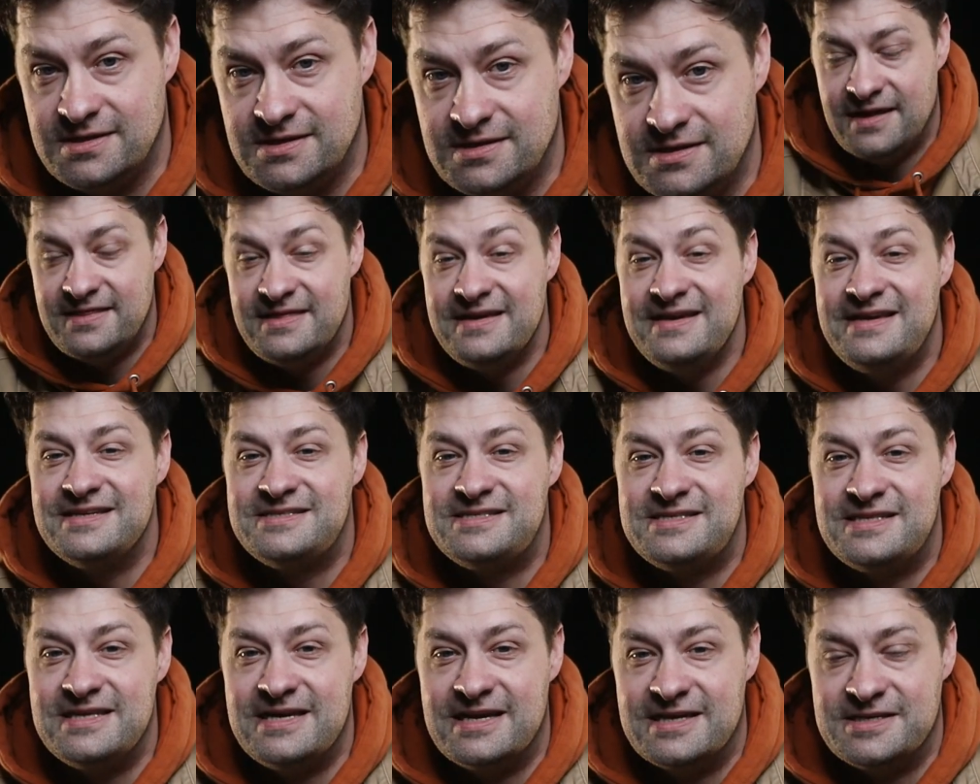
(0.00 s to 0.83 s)
I think
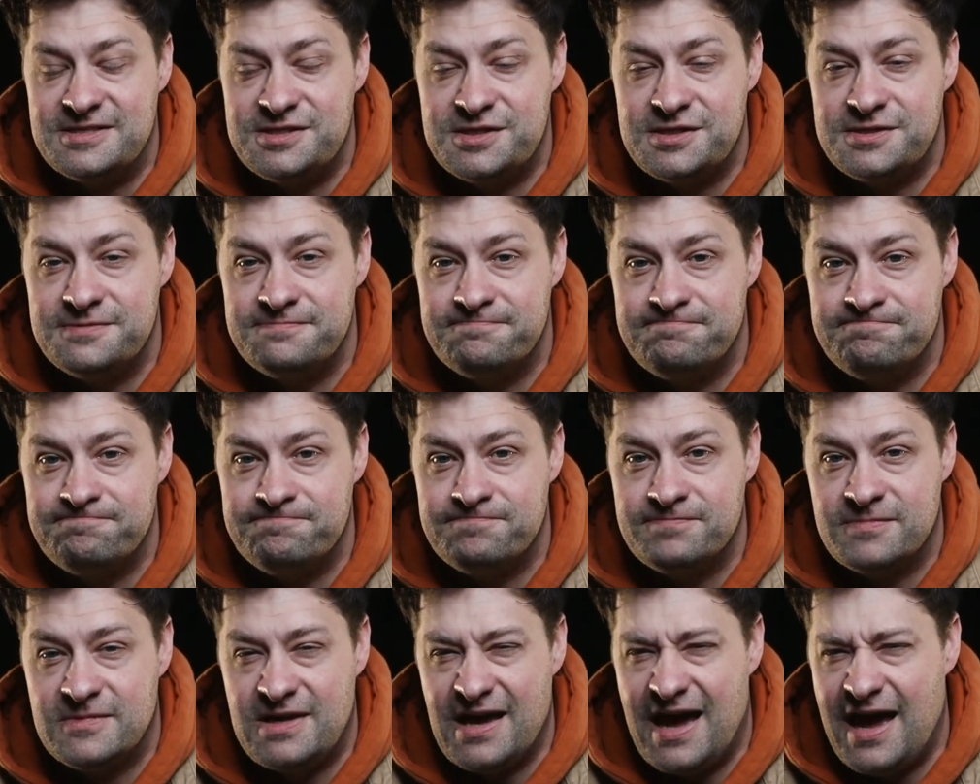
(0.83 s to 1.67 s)
it's this:
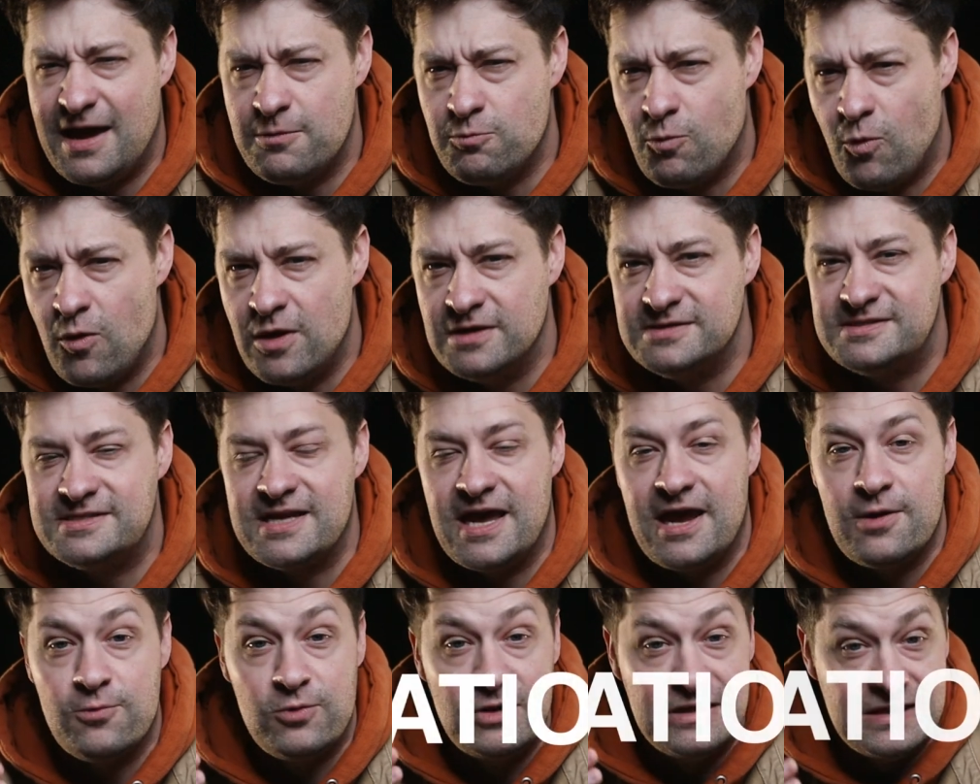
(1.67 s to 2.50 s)
God wants
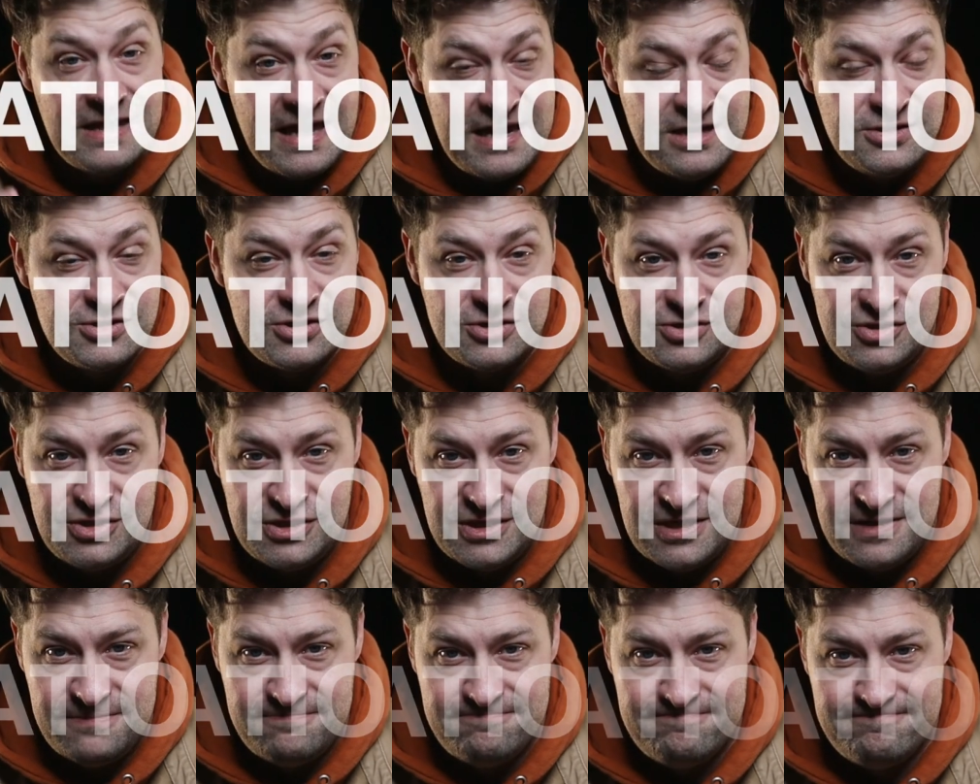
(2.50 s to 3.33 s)
a
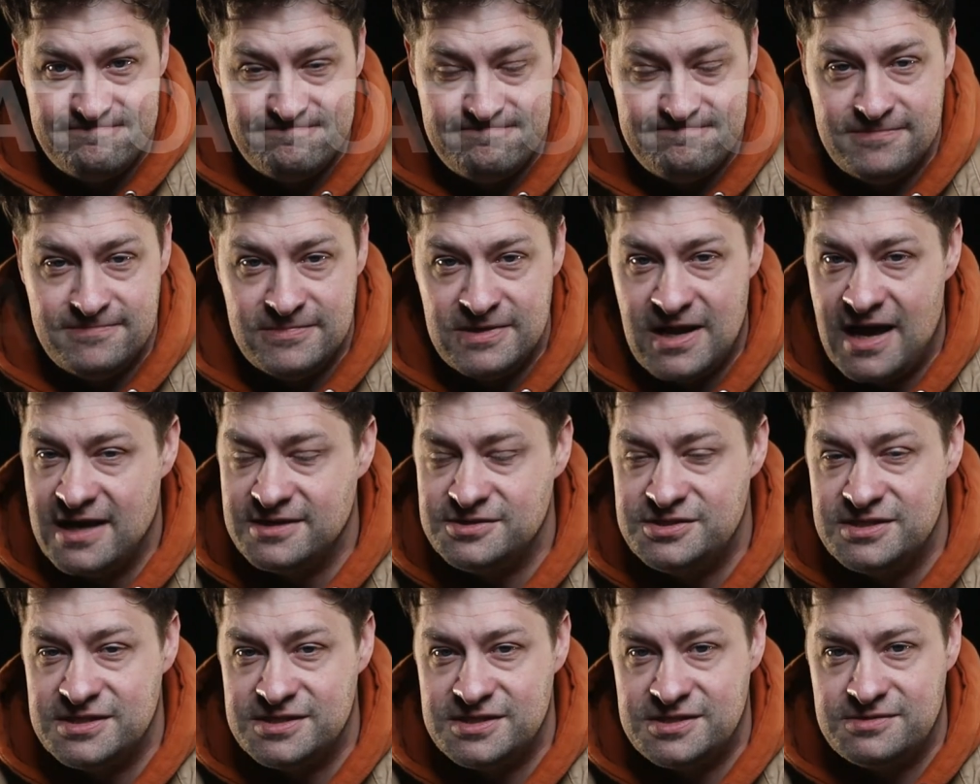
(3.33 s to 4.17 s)
relationship, not
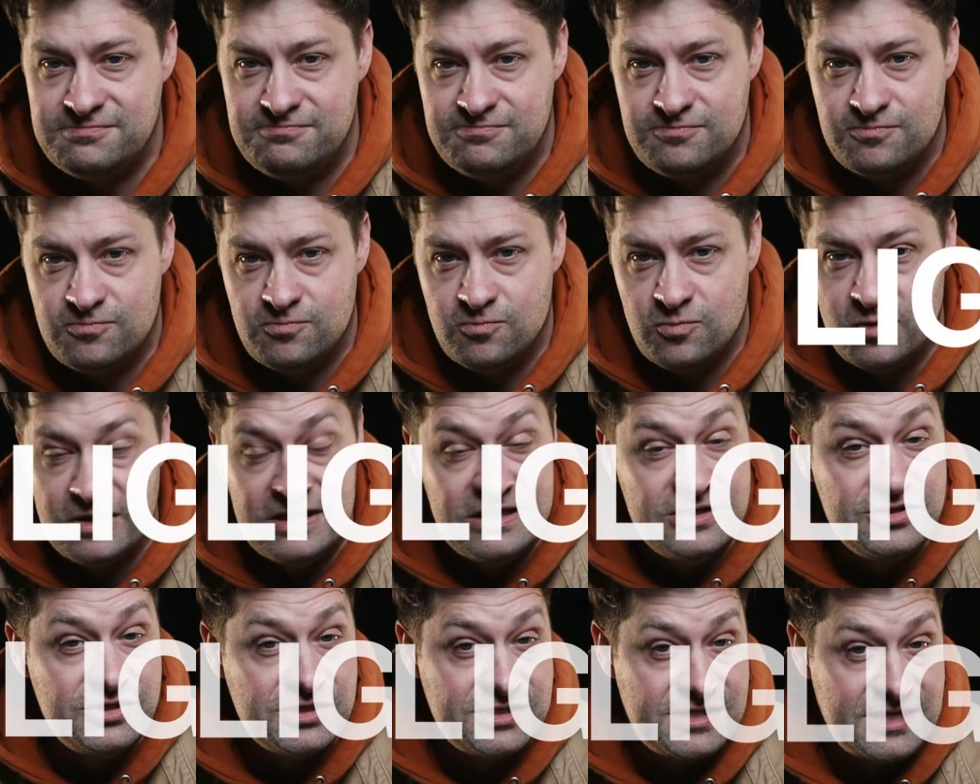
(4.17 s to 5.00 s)
just
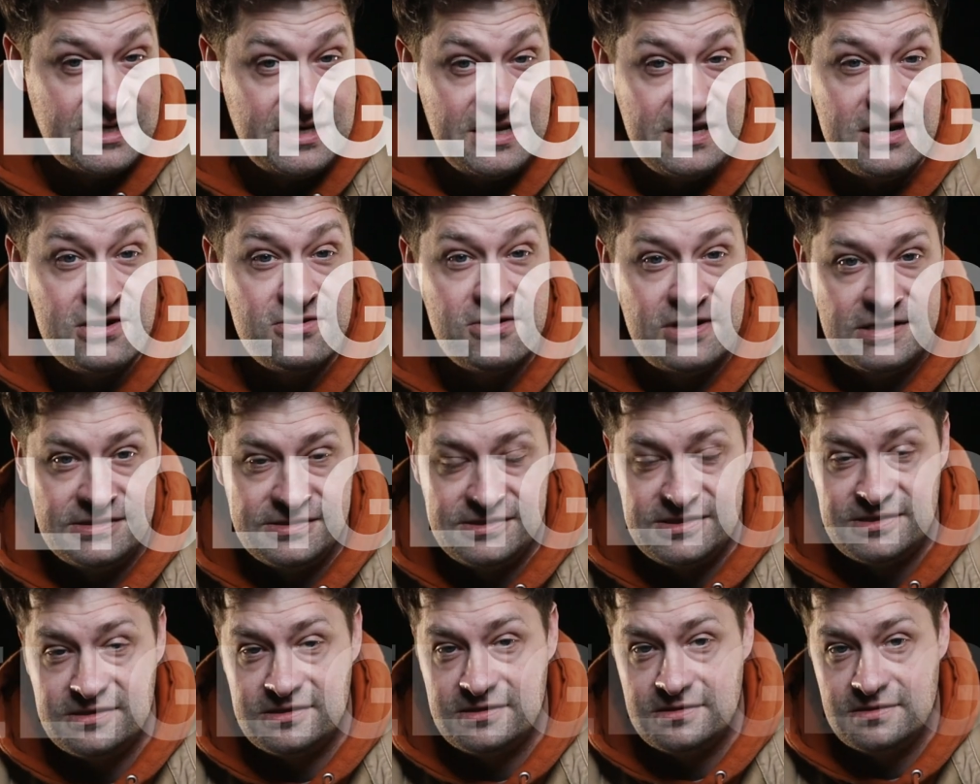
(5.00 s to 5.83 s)
religious
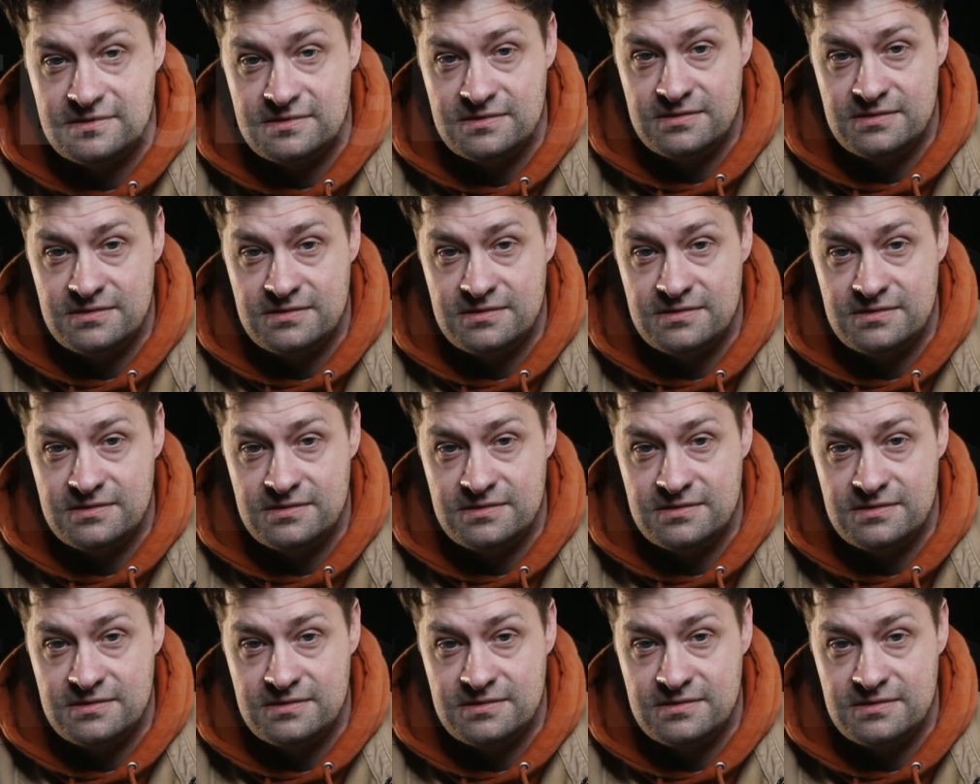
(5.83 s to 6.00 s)
adherence.